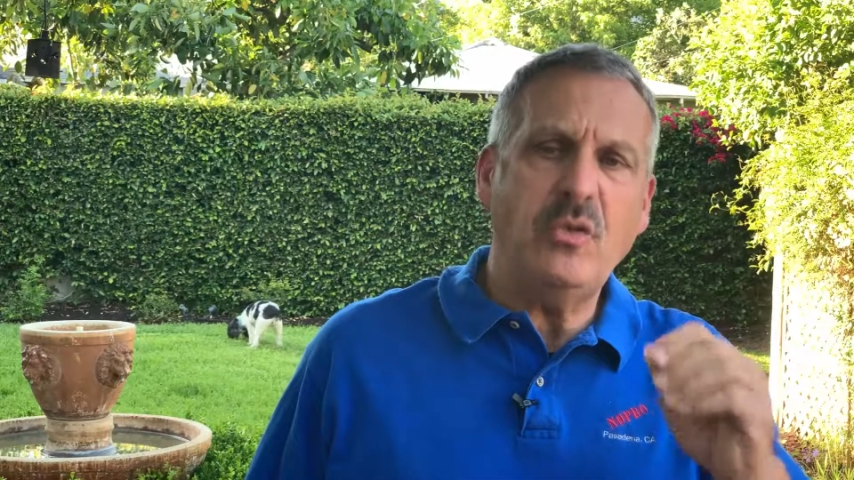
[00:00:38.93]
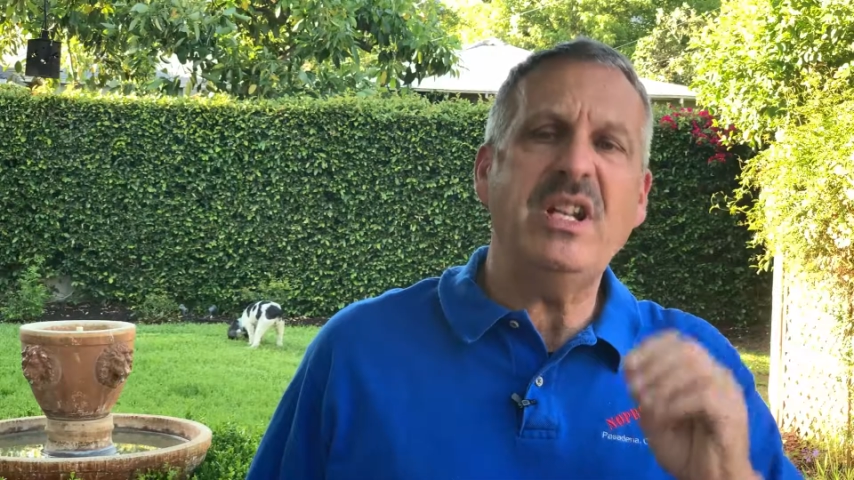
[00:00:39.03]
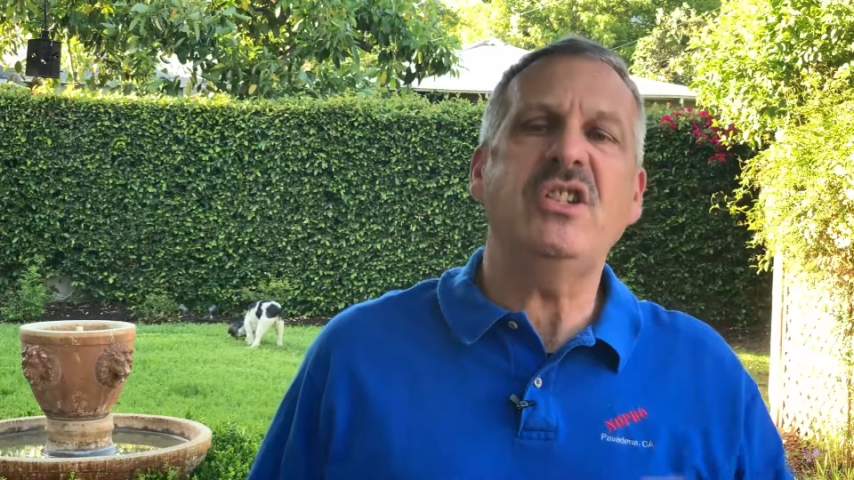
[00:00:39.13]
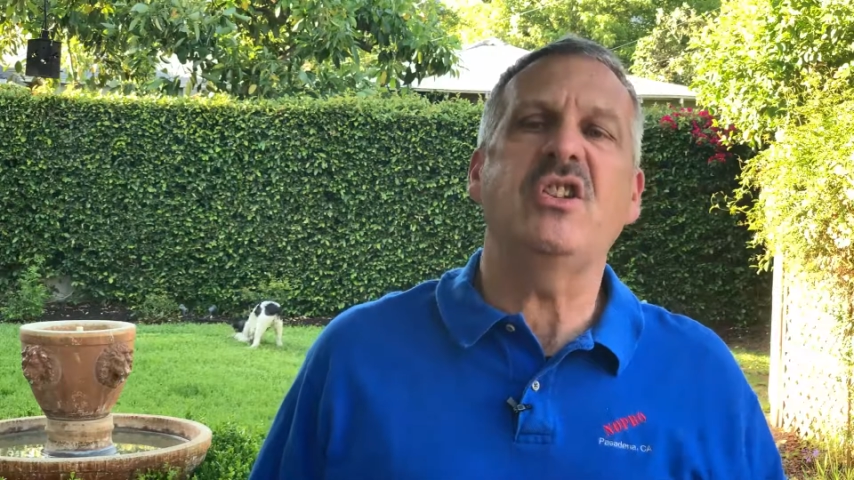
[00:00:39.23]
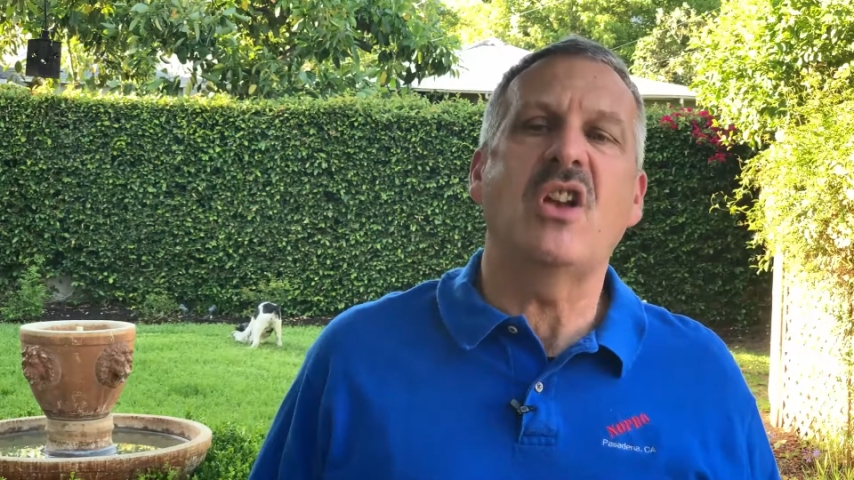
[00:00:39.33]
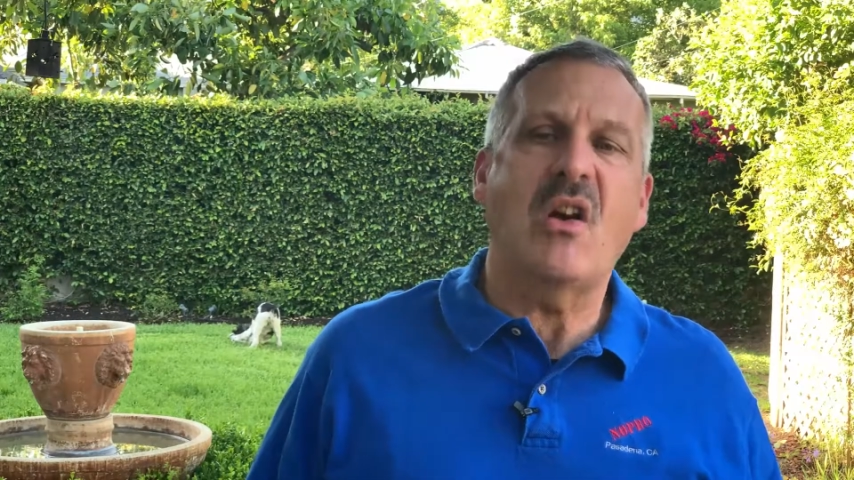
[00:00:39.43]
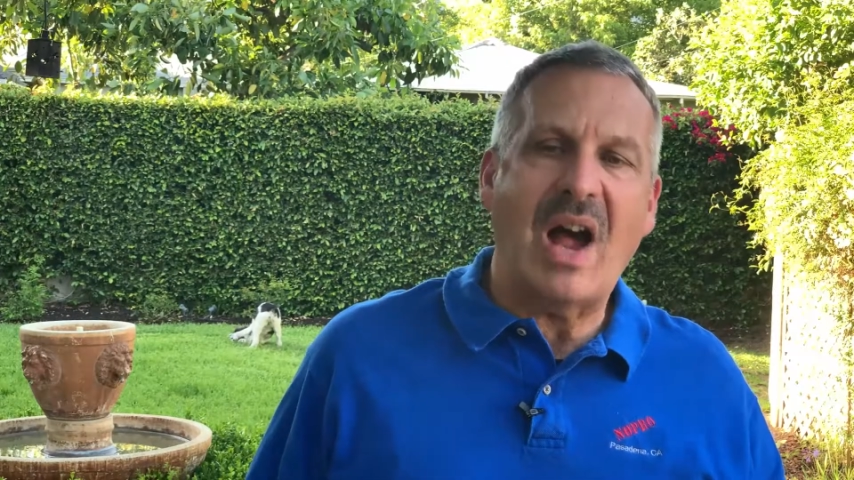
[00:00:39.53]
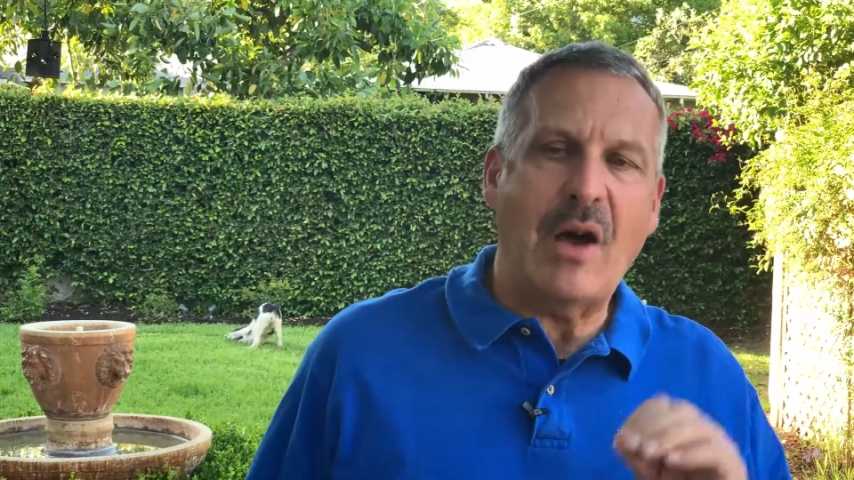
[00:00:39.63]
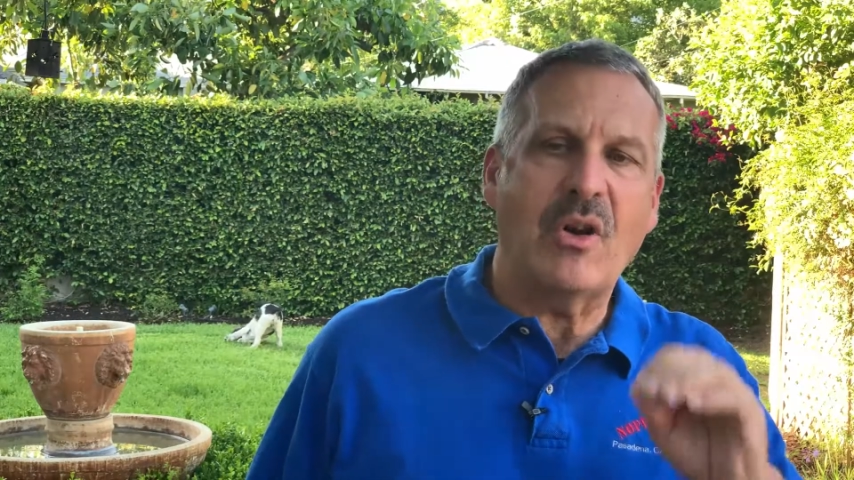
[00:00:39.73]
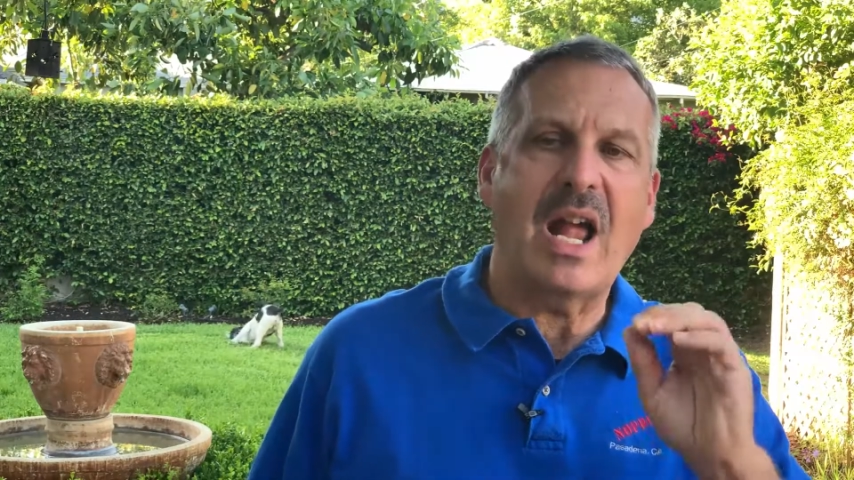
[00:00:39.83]
need to know
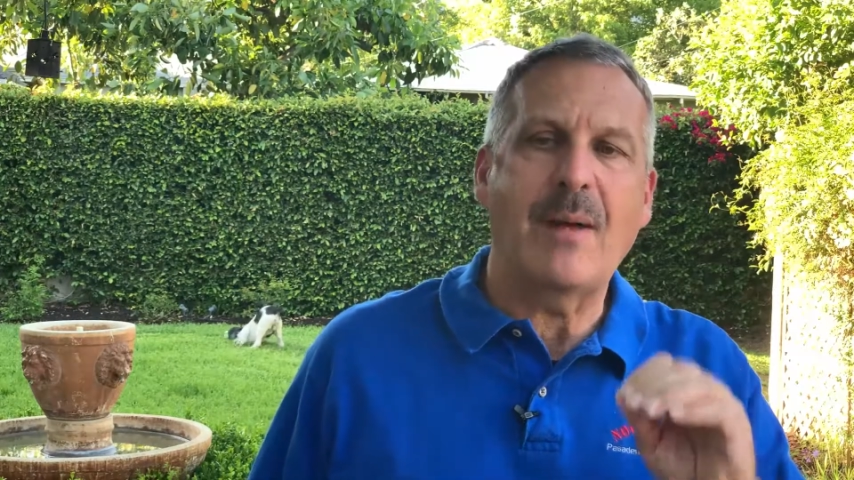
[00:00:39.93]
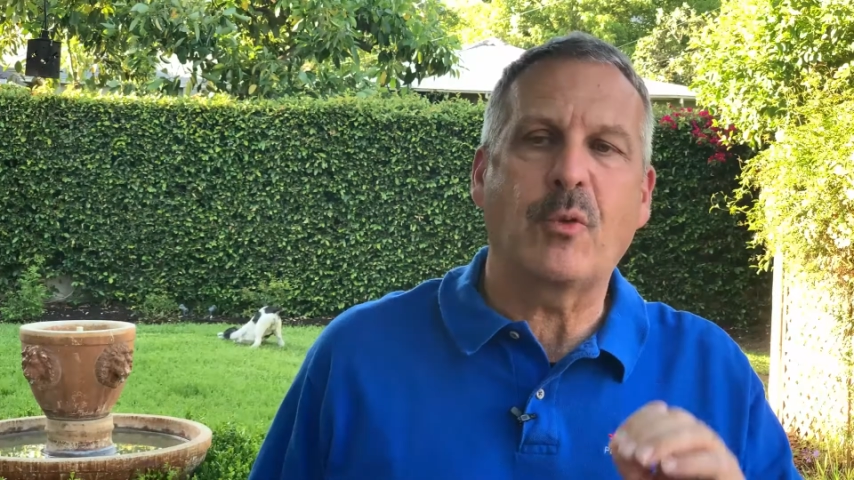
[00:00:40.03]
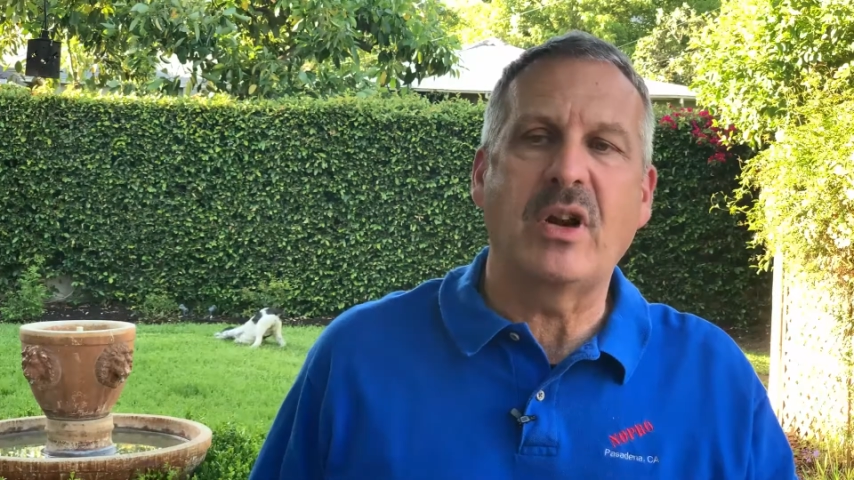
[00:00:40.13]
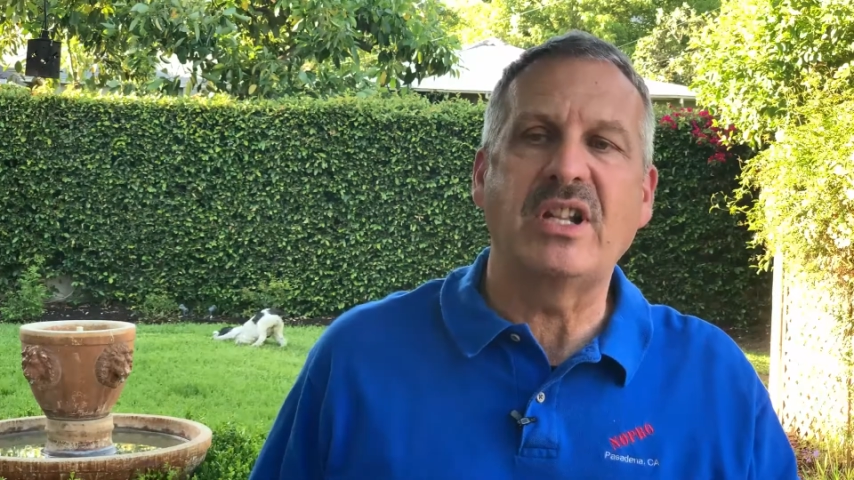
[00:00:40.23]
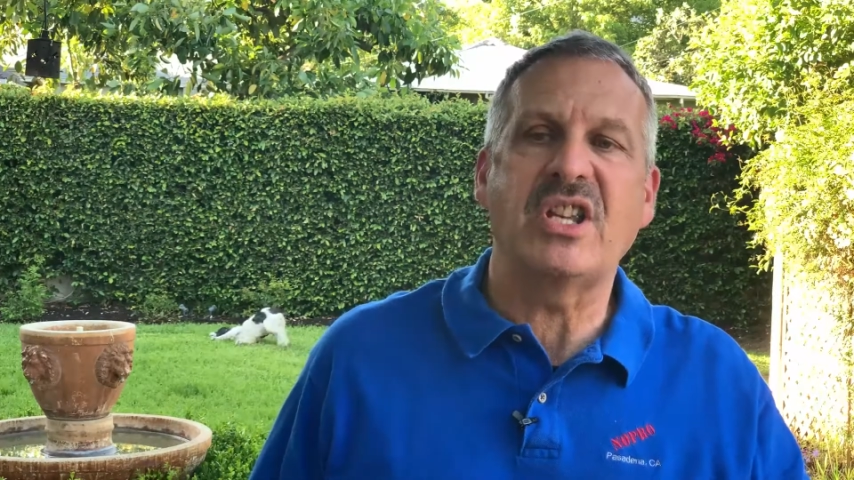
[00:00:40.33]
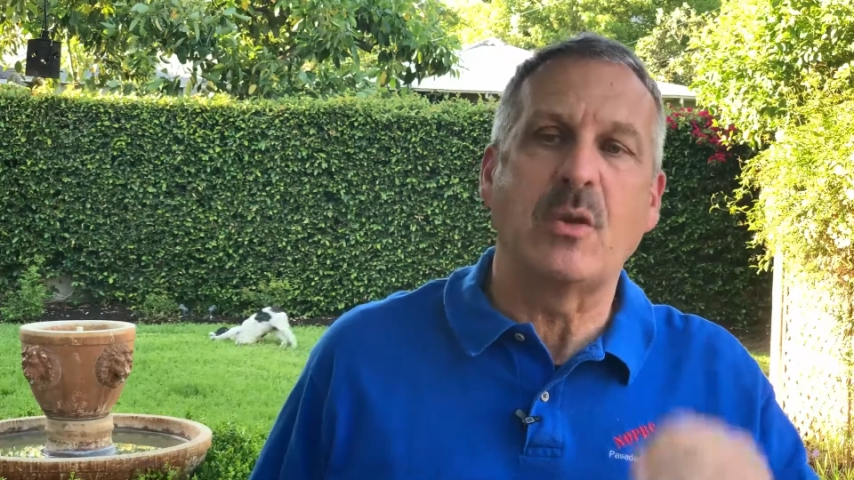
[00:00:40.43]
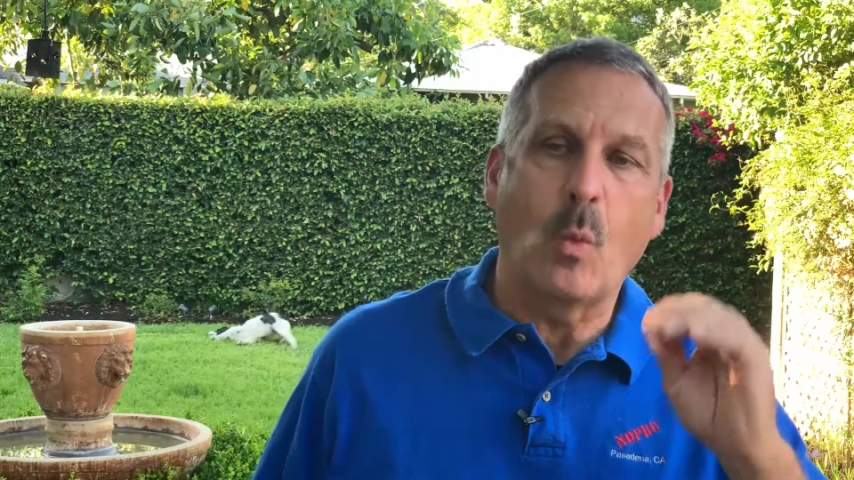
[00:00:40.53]
how it operates and